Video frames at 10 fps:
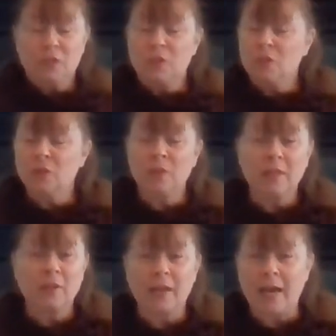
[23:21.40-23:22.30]
Two
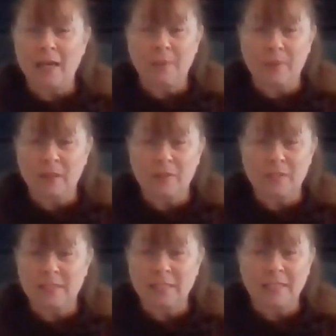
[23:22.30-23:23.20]
little caterpillars
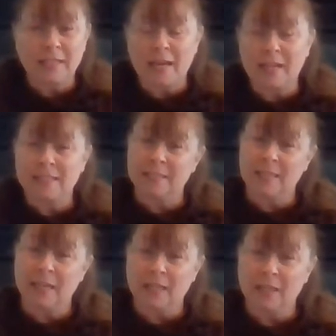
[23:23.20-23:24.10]
sitting on a
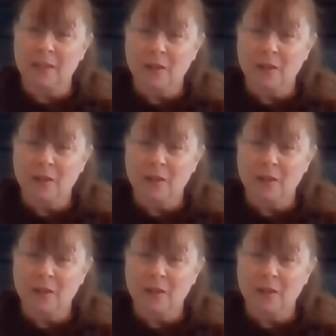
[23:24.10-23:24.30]
stick.